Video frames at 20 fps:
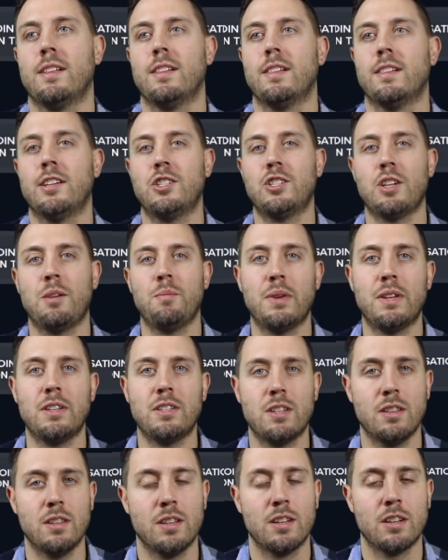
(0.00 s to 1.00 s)
Let's jump
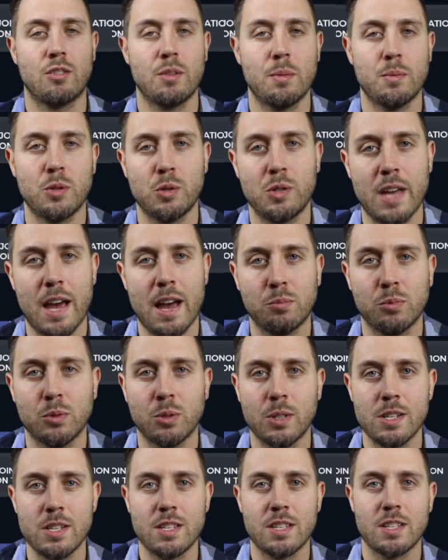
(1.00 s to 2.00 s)
into the crypto
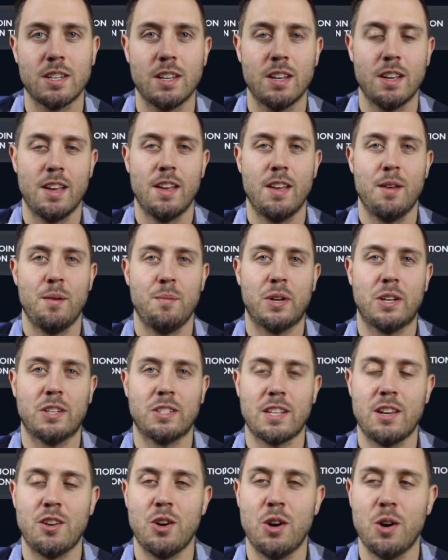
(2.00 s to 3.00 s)
tabloids
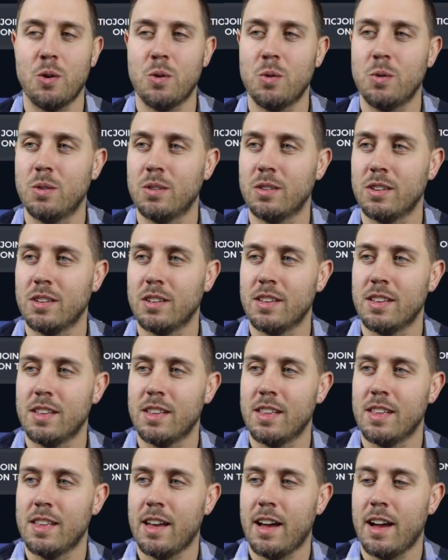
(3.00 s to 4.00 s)
because I know
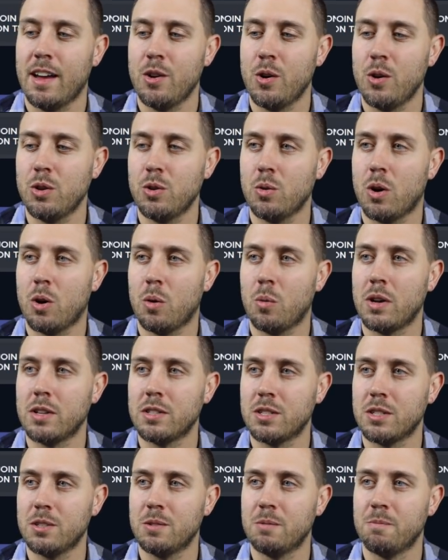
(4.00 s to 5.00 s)
you all
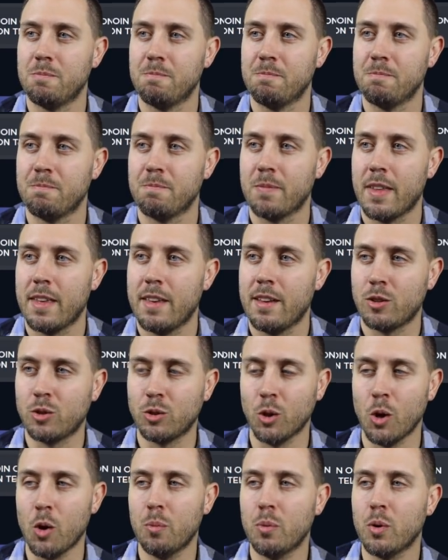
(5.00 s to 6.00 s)
want to.
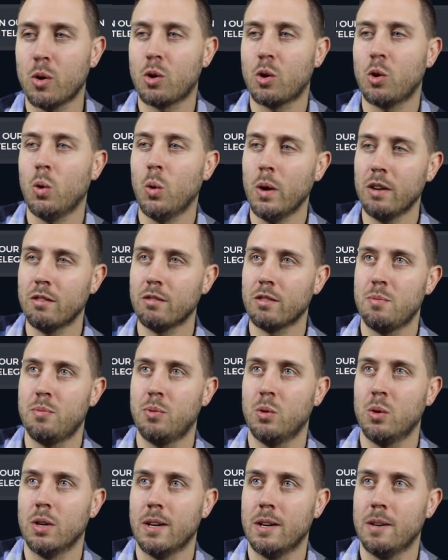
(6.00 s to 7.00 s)

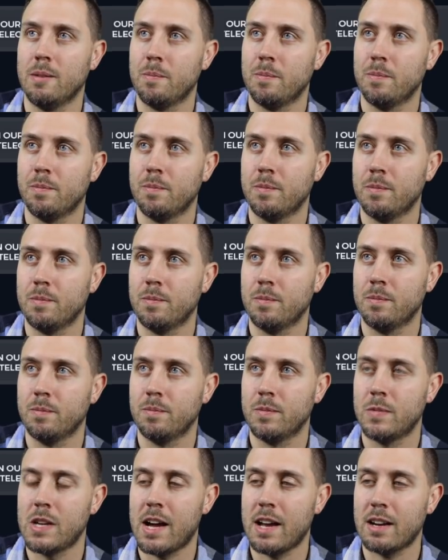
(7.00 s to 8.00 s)

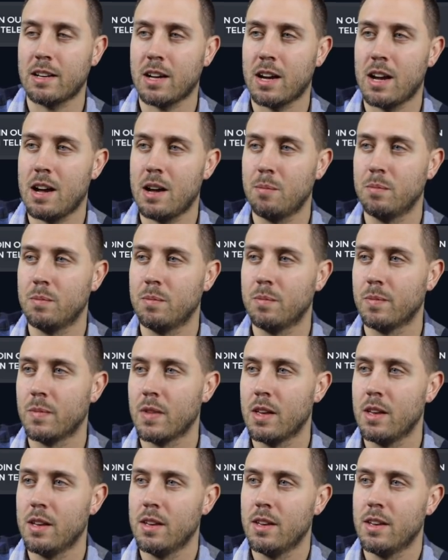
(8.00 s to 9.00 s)
GlobalCoinReport.com
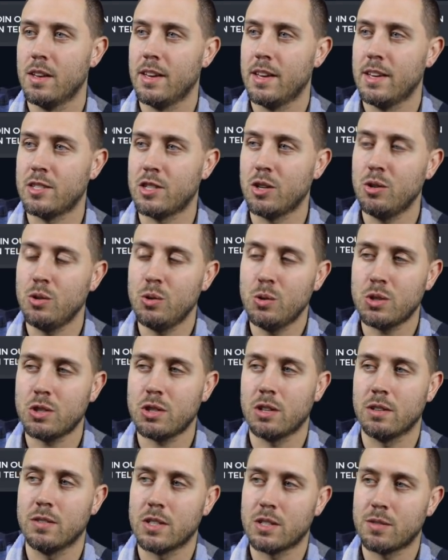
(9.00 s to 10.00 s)
is a news
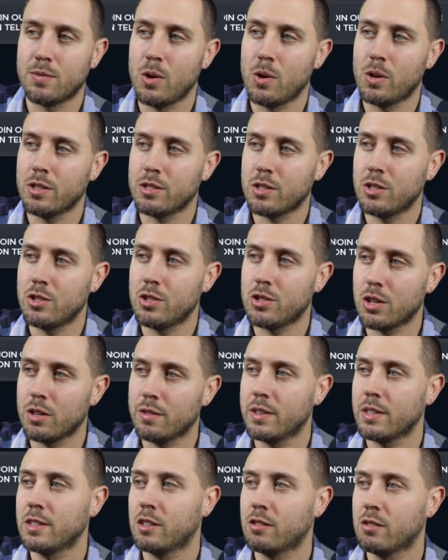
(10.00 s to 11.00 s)
service focused on
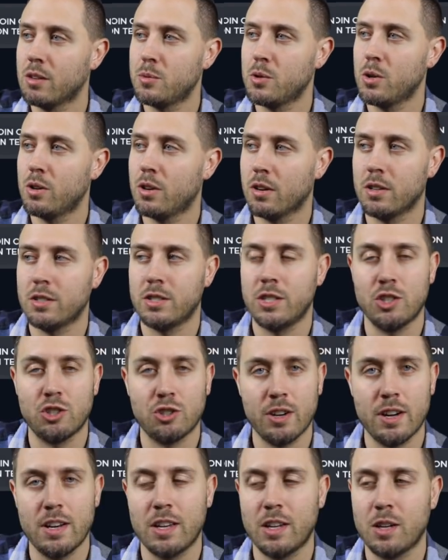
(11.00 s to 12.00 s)
serving the cryptocurrency
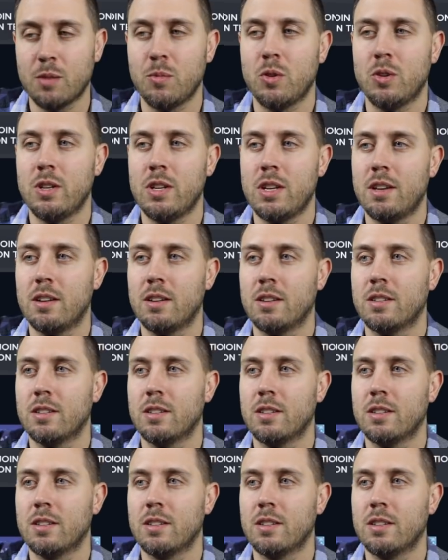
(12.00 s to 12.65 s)
trading community.